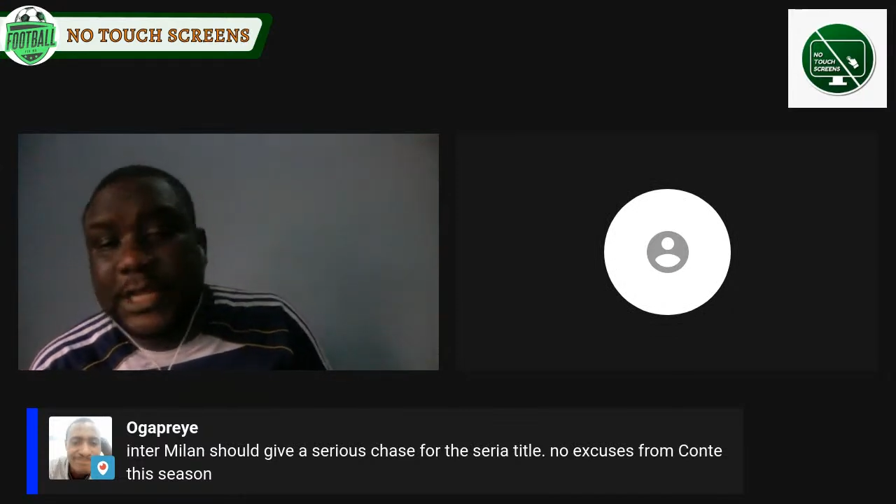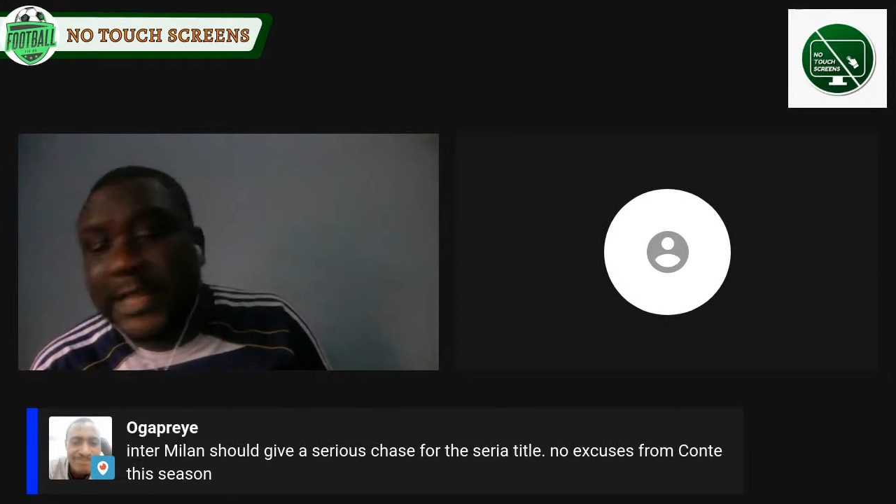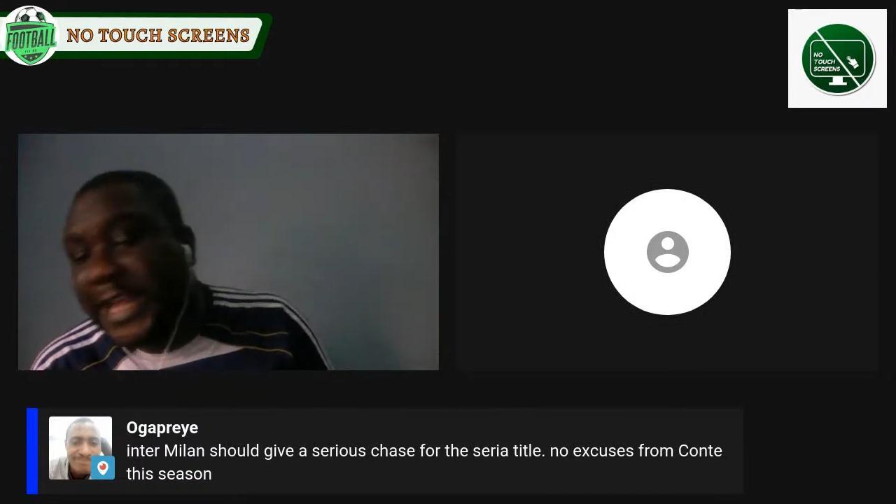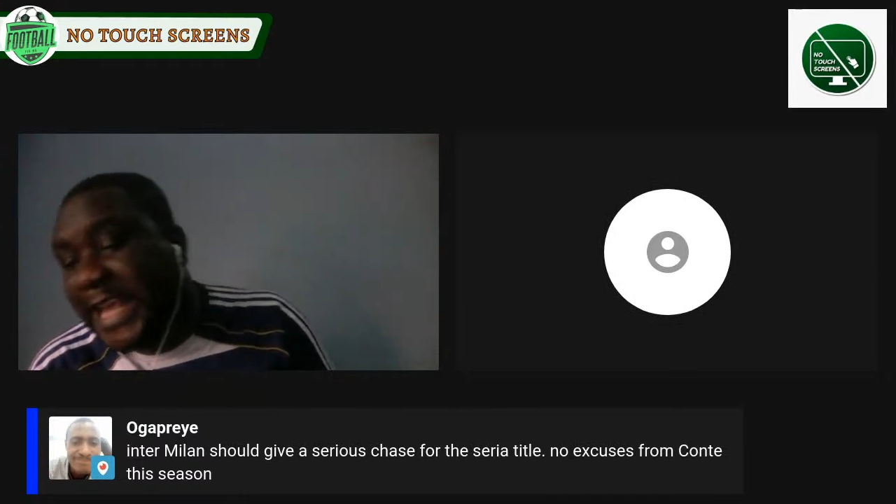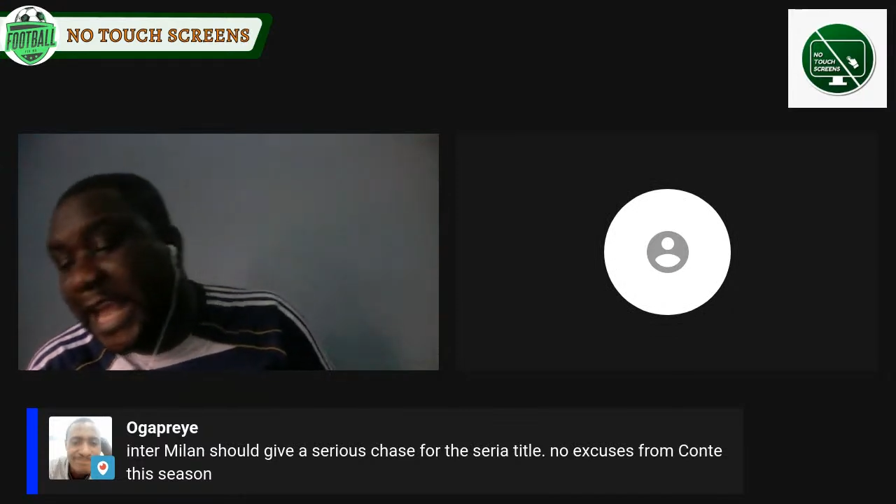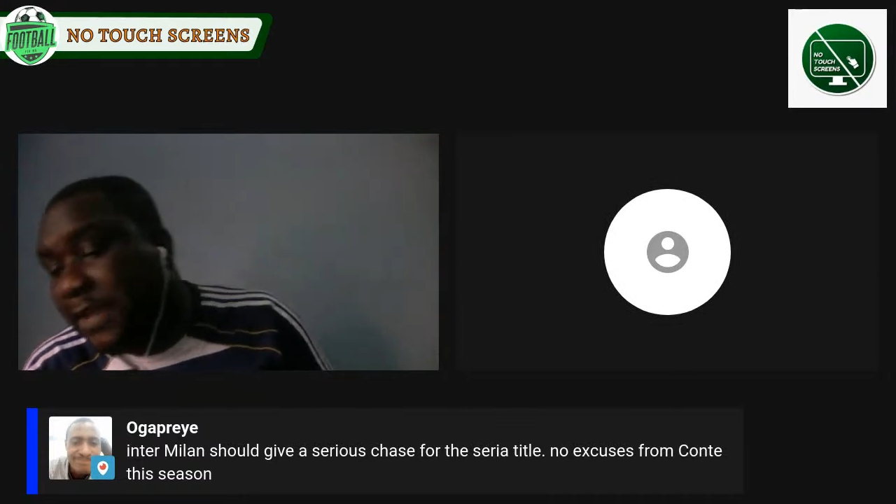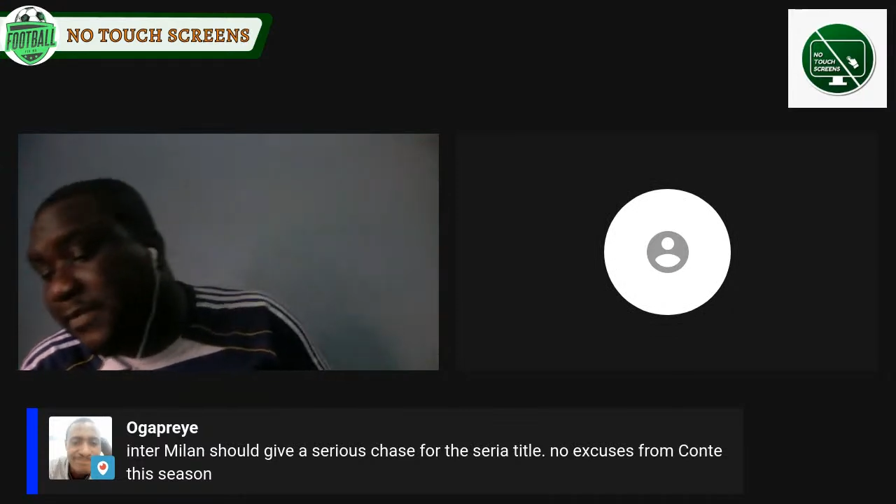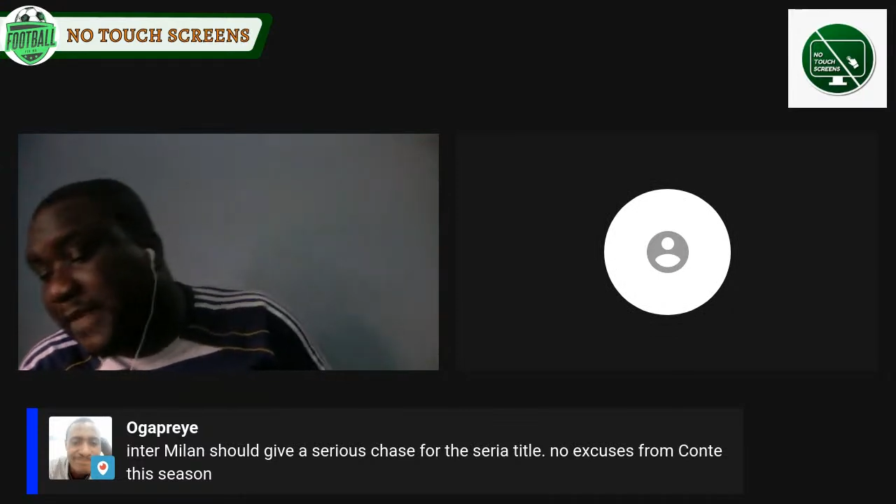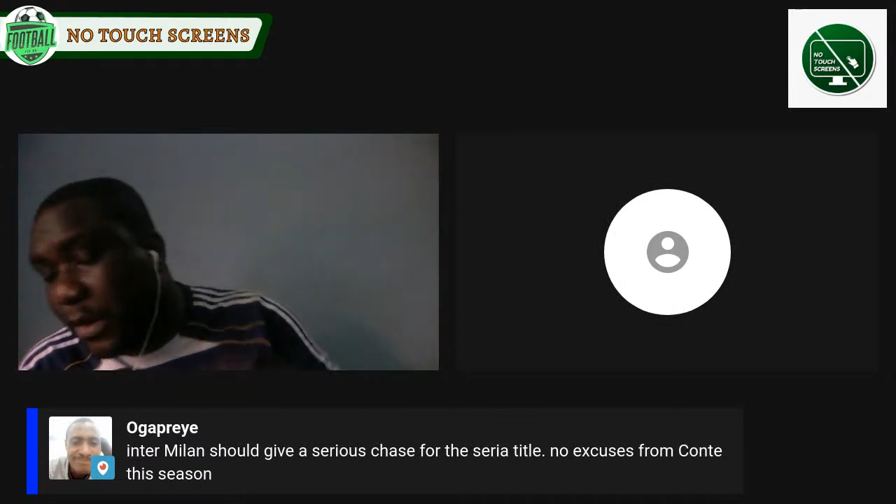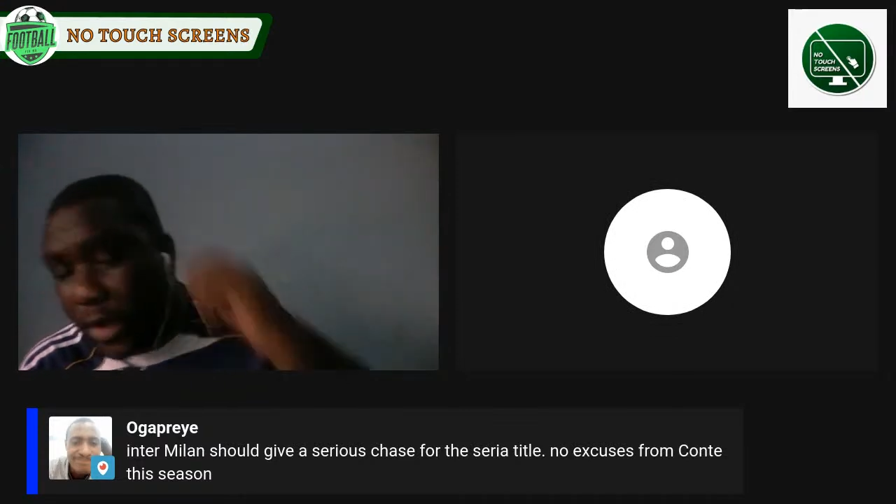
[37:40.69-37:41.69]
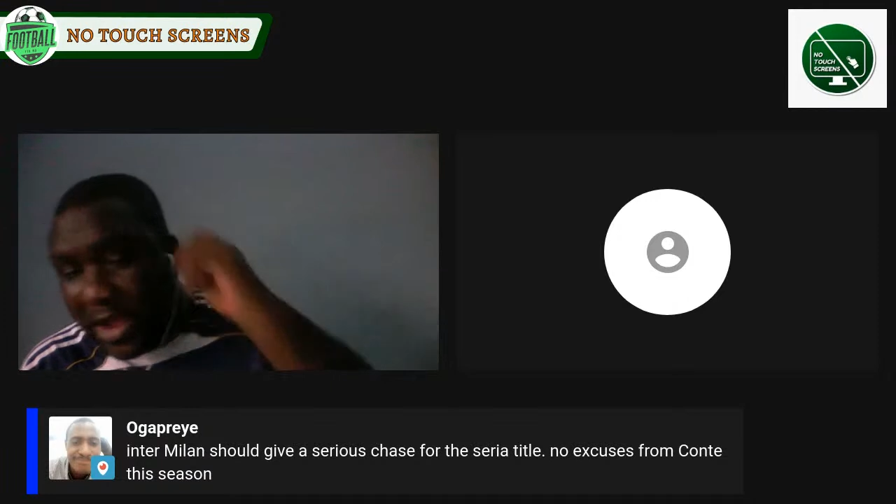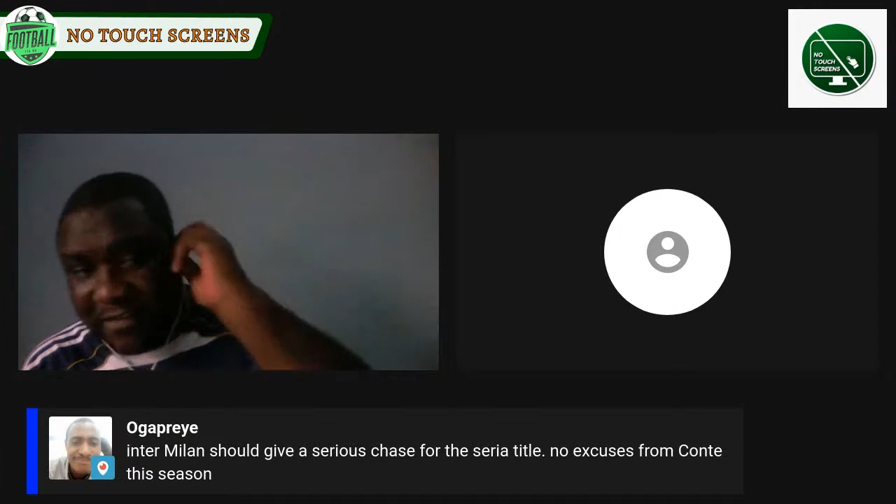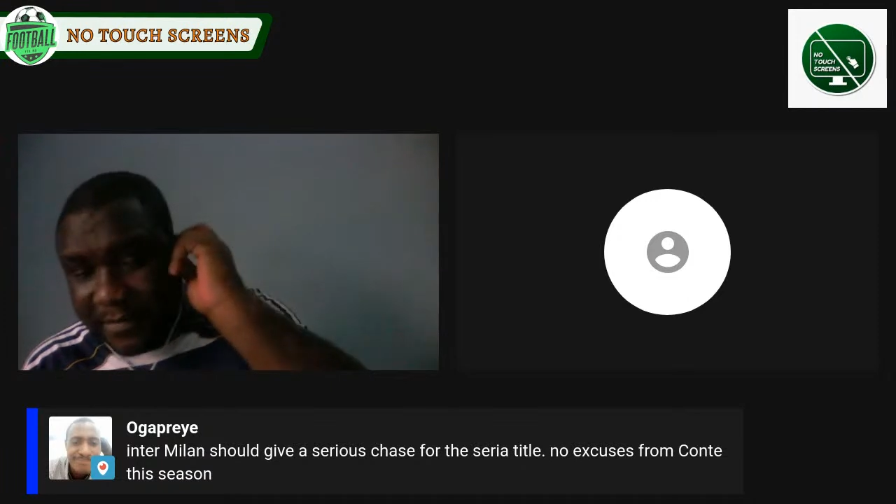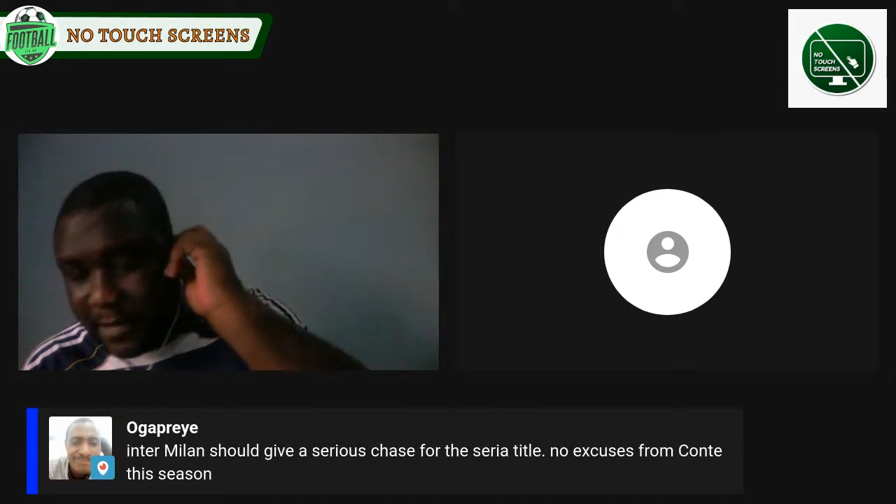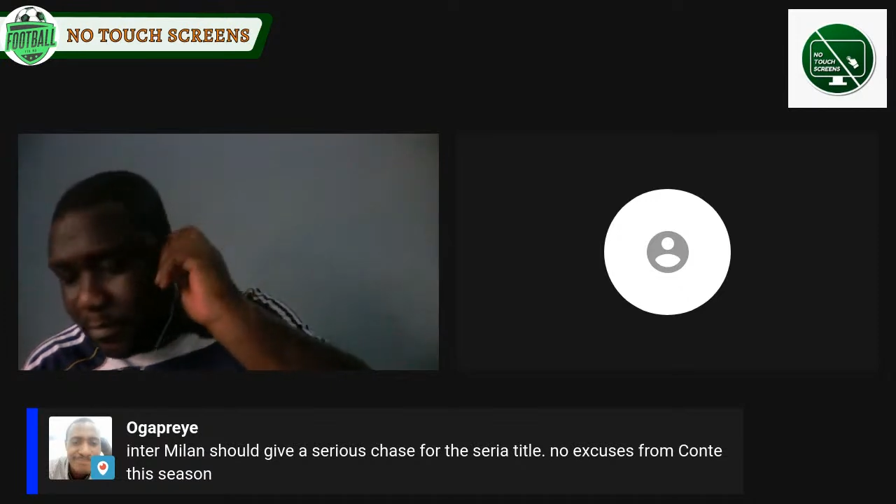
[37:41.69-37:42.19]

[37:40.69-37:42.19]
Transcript: the games that we have